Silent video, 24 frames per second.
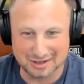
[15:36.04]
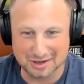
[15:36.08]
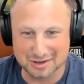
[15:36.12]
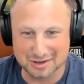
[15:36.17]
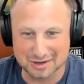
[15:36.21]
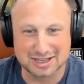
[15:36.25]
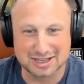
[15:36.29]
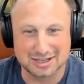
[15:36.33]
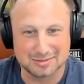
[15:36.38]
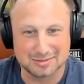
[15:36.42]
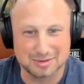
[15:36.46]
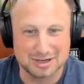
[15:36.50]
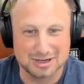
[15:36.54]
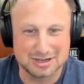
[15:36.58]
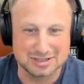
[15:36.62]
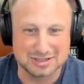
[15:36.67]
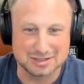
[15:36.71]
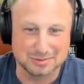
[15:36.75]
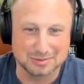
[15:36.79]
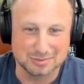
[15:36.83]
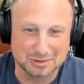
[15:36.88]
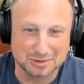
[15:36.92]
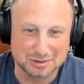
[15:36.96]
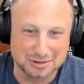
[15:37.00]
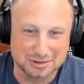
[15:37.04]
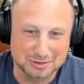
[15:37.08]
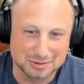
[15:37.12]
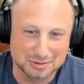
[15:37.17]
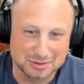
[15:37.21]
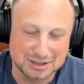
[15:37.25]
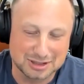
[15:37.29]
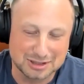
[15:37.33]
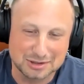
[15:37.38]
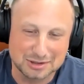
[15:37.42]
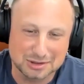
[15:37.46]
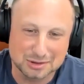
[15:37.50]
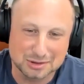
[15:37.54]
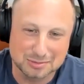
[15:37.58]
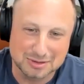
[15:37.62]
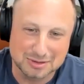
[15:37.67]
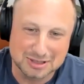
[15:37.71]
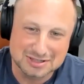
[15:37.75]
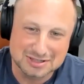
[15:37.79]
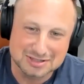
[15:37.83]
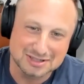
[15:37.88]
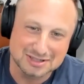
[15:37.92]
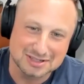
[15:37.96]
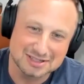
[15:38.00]
celebration. We're getting new
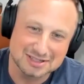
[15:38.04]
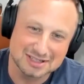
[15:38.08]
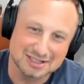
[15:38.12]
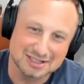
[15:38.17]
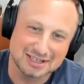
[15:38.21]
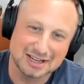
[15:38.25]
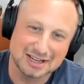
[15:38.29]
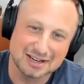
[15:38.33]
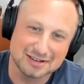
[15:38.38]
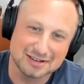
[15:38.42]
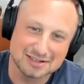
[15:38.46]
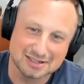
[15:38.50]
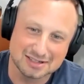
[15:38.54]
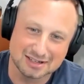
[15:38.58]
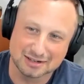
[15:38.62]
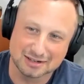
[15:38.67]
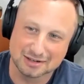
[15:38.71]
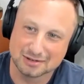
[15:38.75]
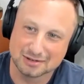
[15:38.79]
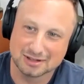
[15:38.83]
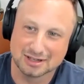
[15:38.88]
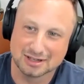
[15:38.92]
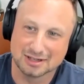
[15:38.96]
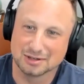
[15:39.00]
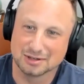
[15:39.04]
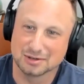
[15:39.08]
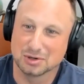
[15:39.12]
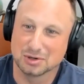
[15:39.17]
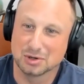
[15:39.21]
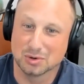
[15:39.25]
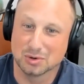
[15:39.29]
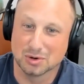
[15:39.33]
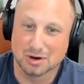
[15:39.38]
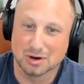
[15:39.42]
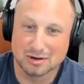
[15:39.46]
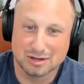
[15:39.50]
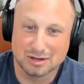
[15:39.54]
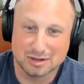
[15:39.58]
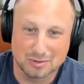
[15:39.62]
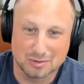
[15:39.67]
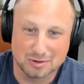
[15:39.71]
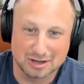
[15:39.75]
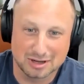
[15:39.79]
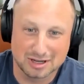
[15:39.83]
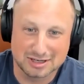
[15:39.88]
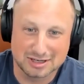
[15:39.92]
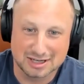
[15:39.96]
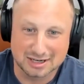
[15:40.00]
patients, and now it's like, okay, who are they?
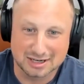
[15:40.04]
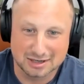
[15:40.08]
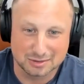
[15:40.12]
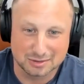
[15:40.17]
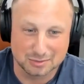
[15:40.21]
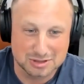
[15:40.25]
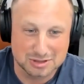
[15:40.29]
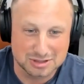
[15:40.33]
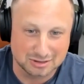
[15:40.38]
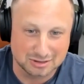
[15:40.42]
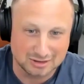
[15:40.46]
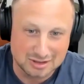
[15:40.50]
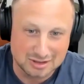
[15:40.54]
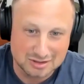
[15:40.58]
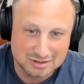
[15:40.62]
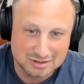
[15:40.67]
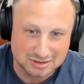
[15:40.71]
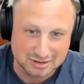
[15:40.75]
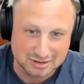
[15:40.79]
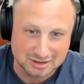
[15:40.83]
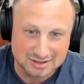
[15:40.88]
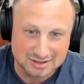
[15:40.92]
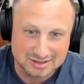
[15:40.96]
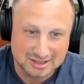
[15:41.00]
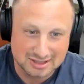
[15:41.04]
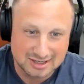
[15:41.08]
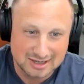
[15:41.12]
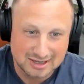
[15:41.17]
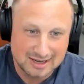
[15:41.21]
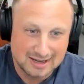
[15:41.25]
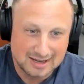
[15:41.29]
What are they taking? What's their insurance?